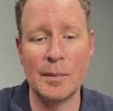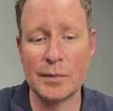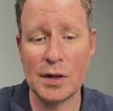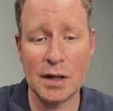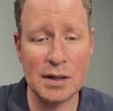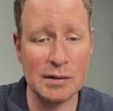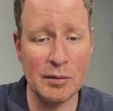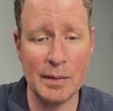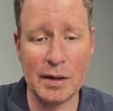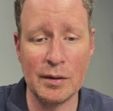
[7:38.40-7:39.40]
Talking to them
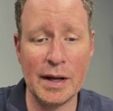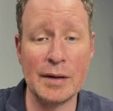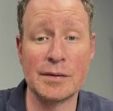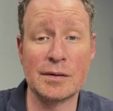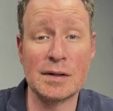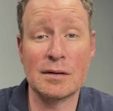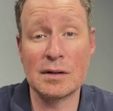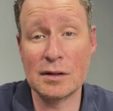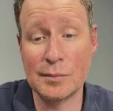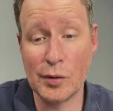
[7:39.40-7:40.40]
about houses are selling a
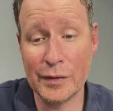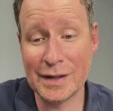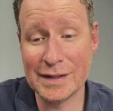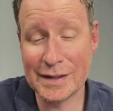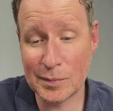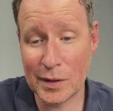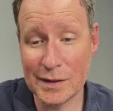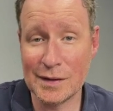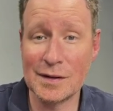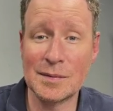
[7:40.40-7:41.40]
little more than the list
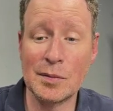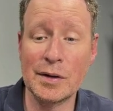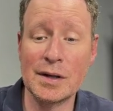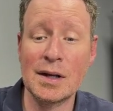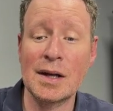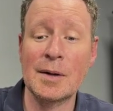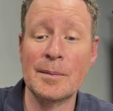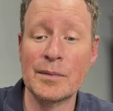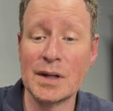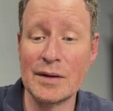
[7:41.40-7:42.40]
price at this point.
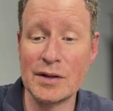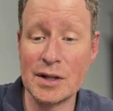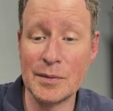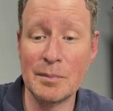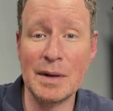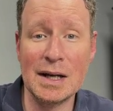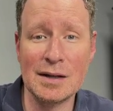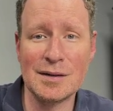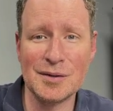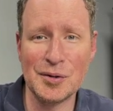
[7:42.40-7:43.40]
Giving them the
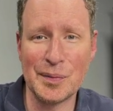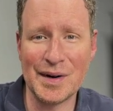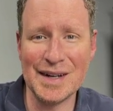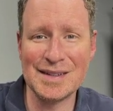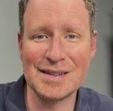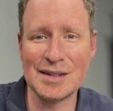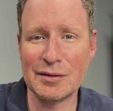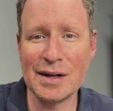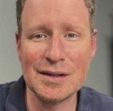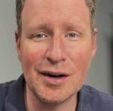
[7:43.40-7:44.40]
median sold price. It's a
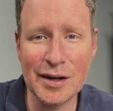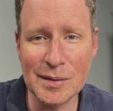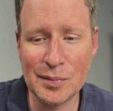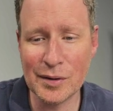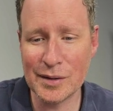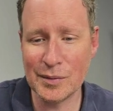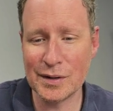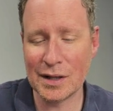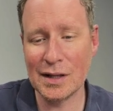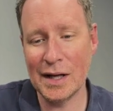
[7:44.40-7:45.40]
great talking point
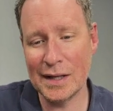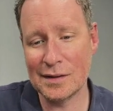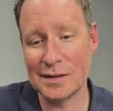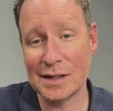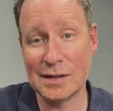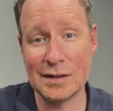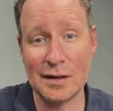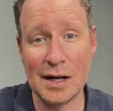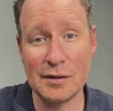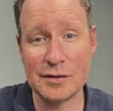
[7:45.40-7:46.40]
when the clients think that
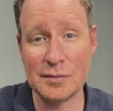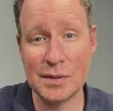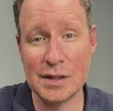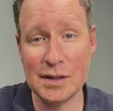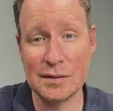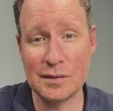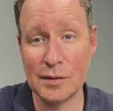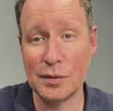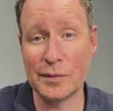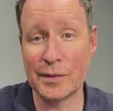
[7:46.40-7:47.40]
their house should be
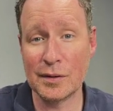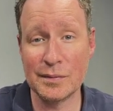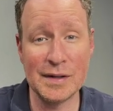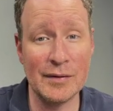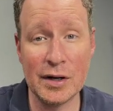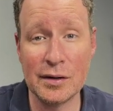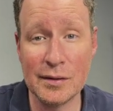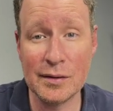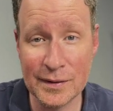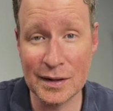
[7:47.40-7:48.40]
sold for
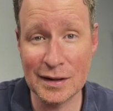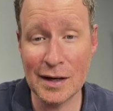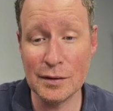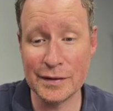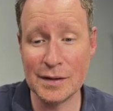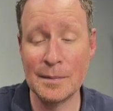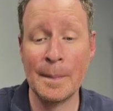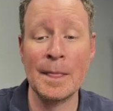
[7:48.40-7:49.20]
$750,000.